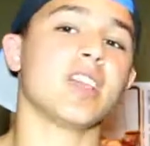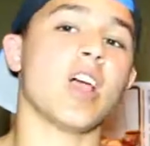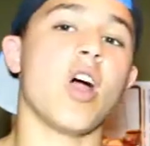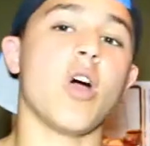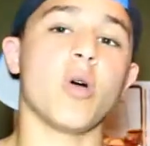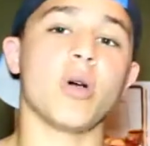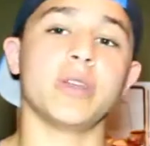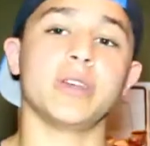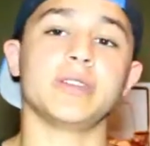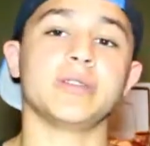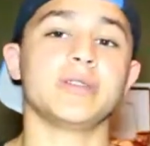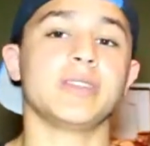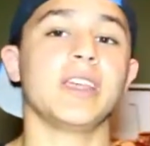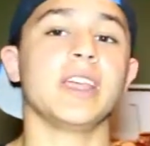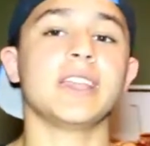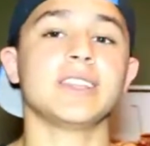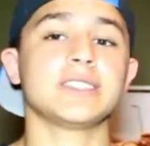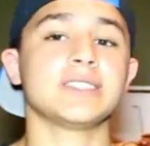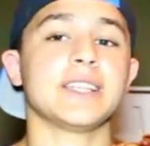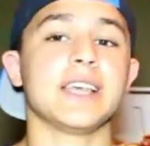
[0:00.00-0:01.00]
going.
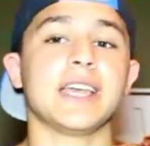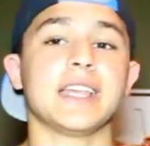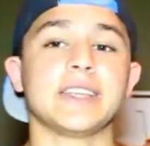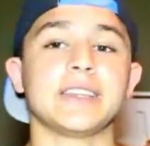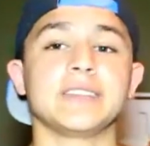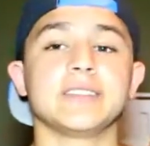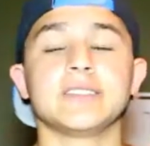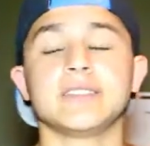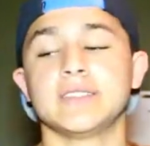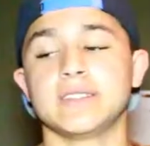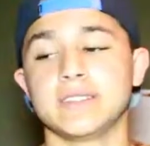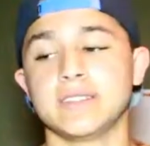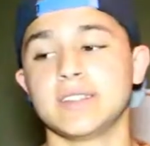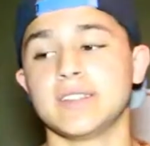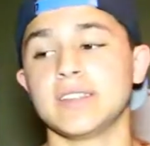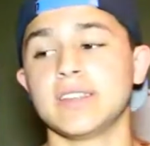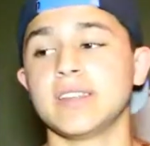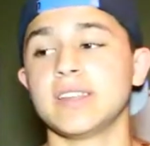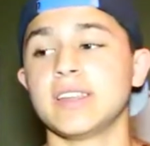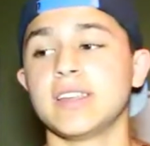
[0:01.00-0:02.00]
It's like,
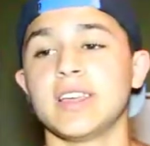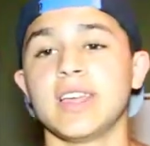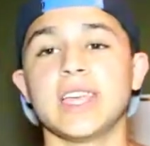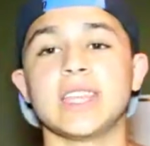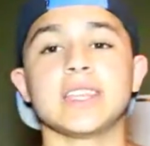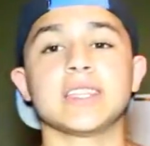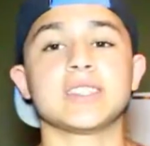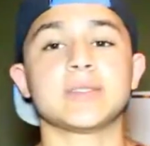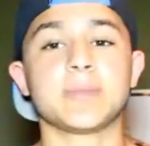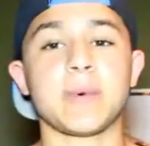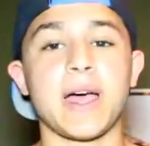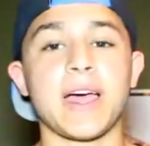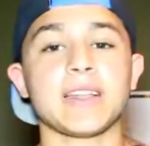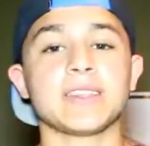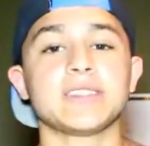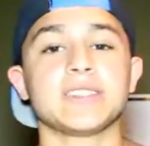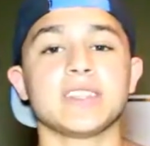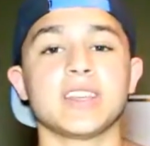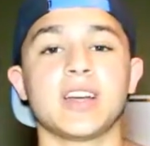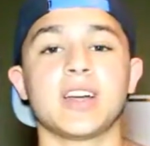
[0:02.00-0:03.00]
in the
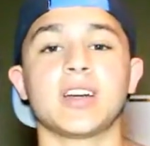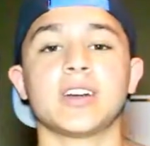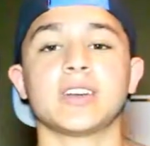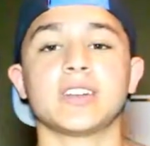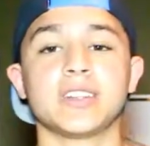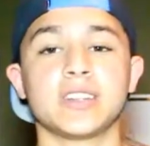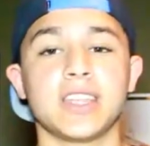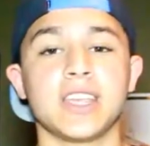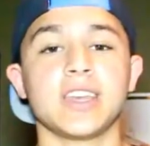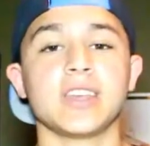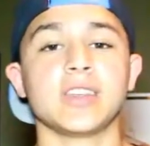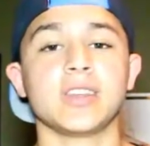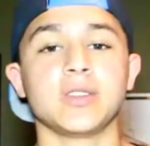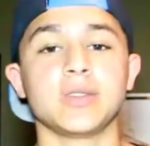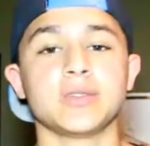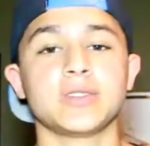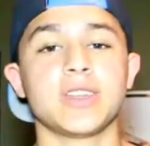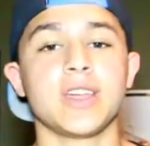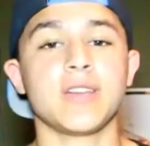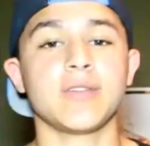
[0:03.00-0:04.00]
spots that are getting
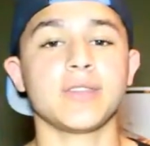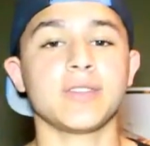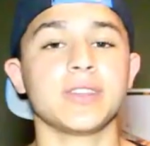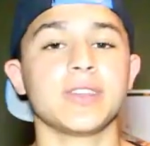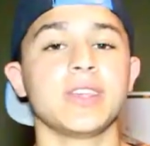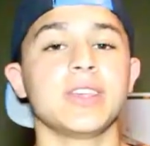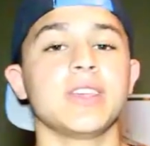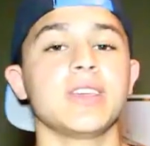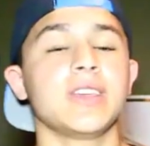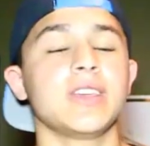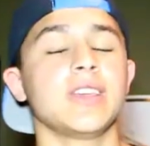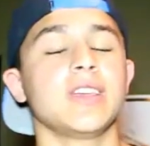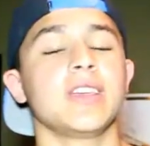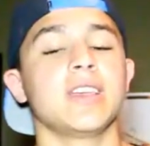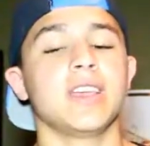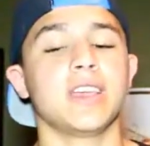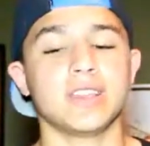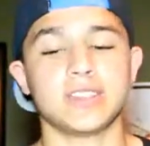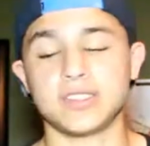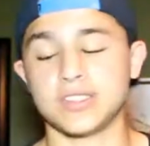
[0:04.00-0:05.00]
used heavily,
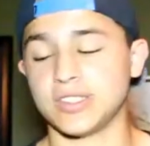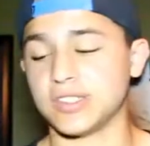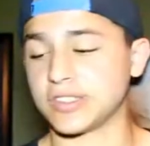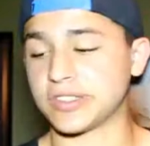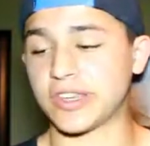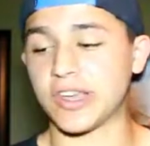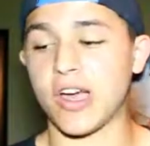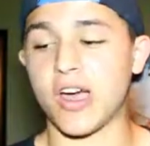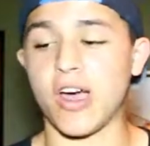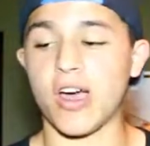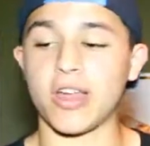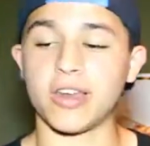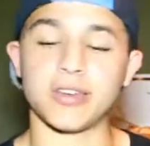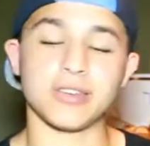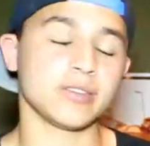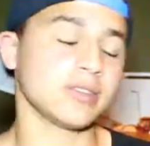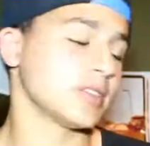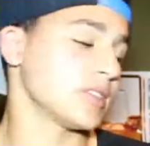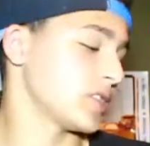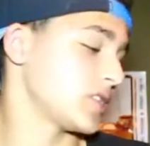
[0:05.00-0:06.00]
it's just gone.
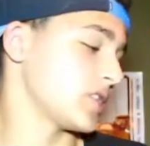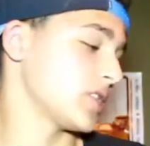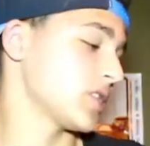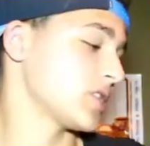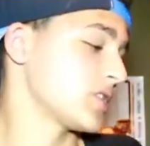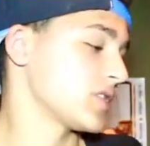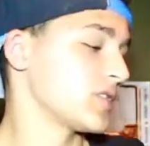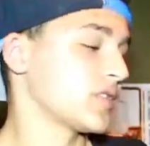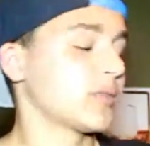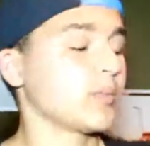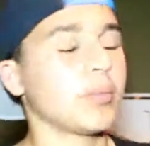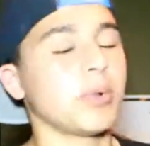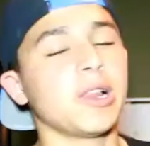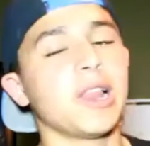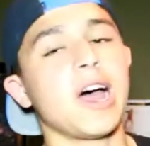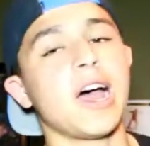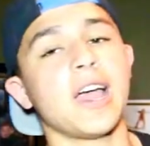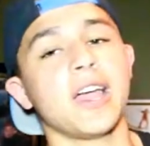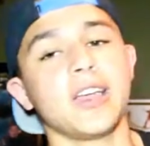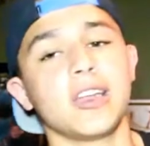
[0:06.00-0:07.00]
It's just
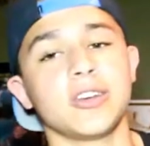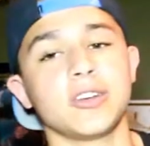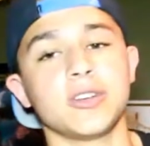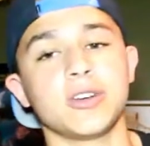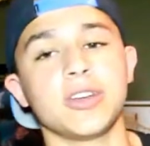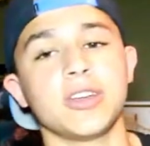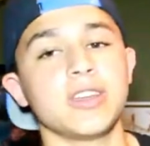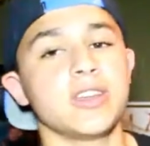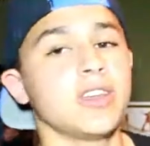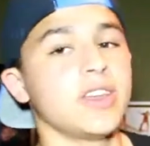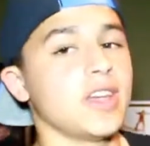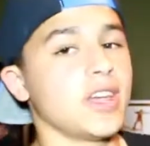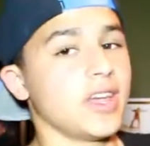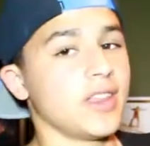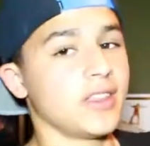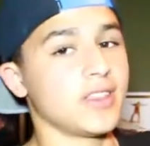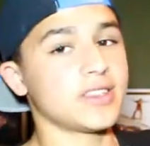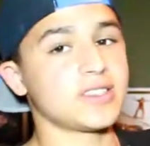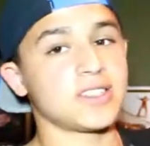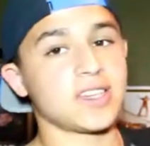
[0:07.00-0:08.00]
ply under it.
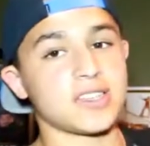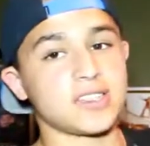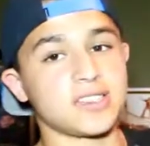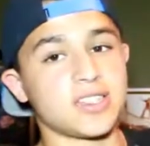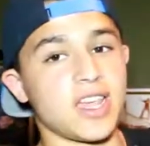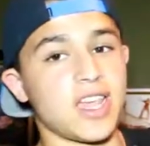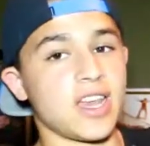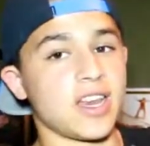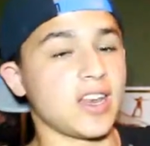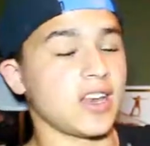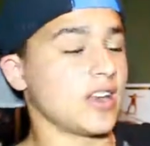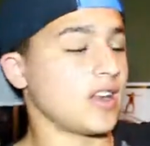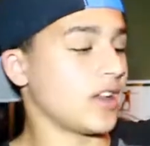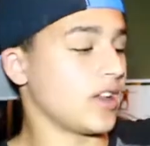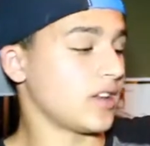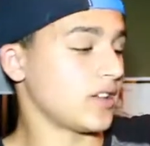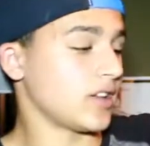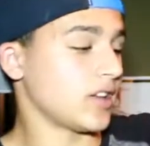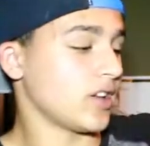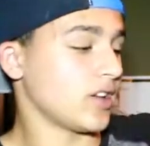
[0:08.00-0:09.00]
And this I skated
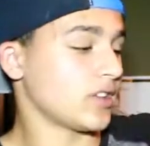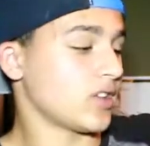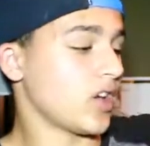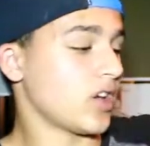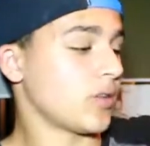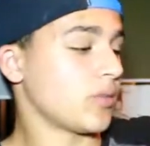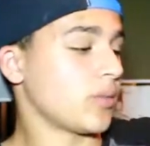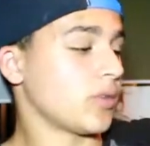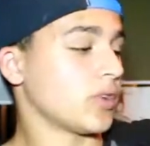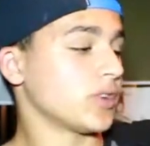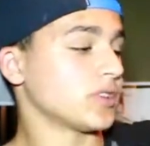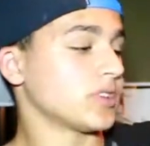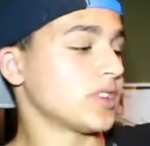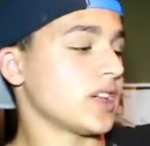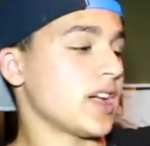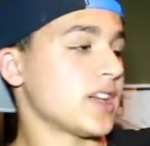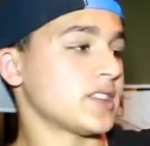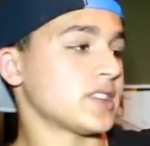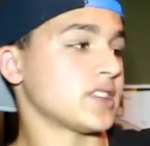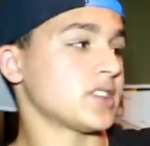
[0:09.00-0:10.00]
and did a ton of board
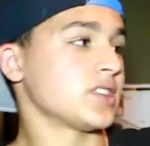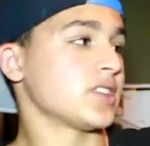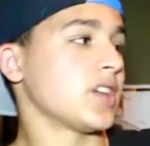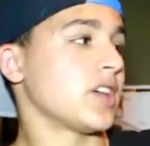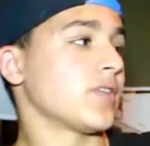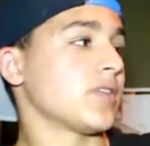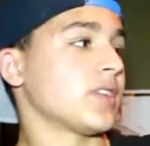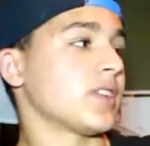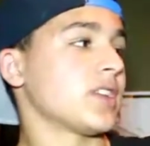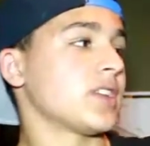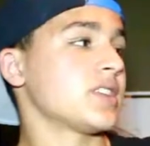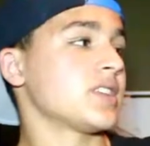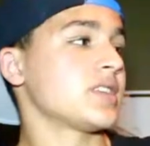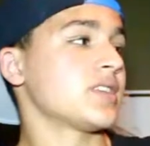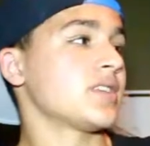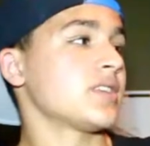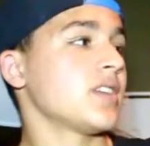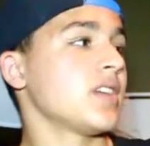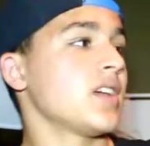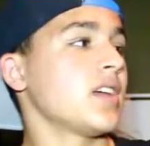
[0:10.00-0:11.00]
slides and stuff, and
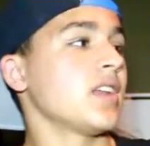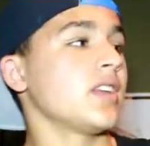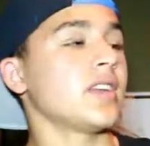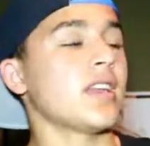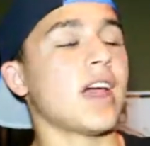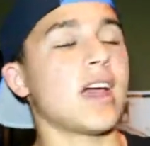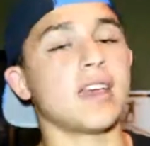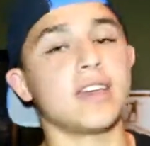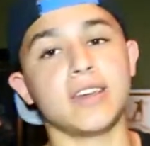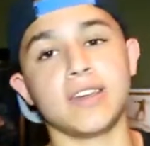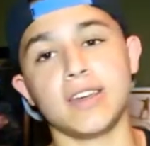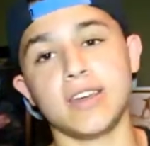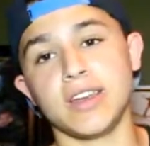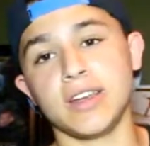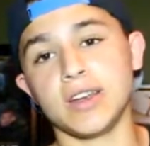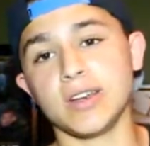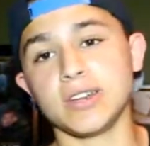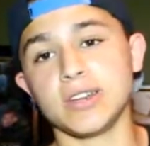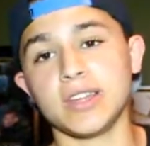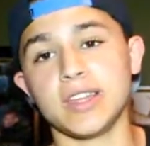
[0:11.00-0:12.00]
it's not
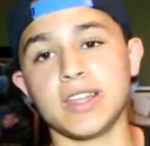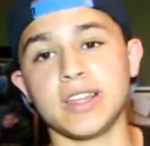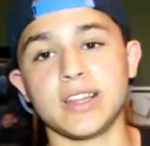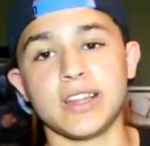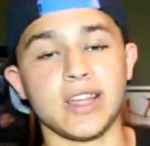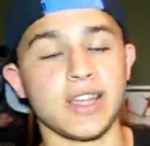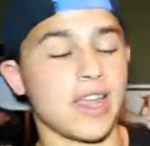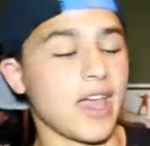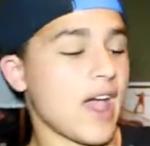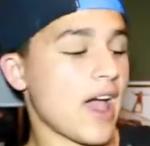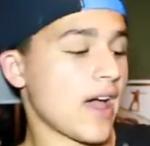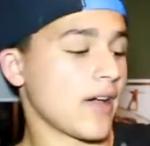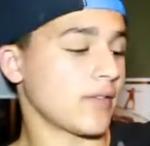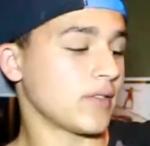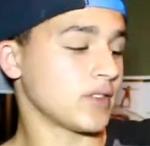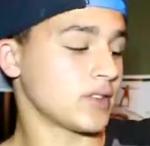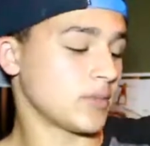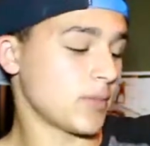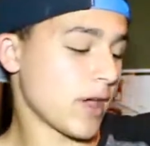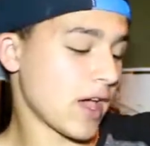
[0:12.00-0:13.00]
nearly like
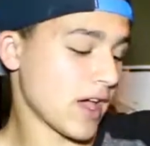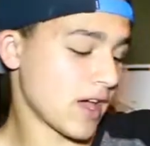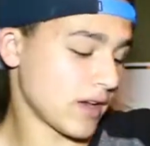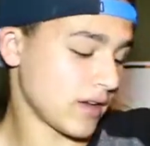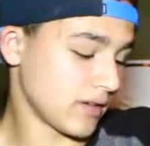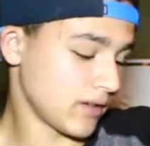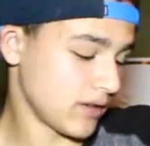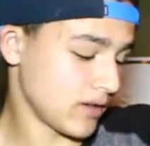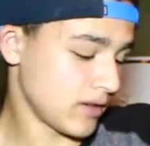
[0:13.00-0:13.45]
half as bad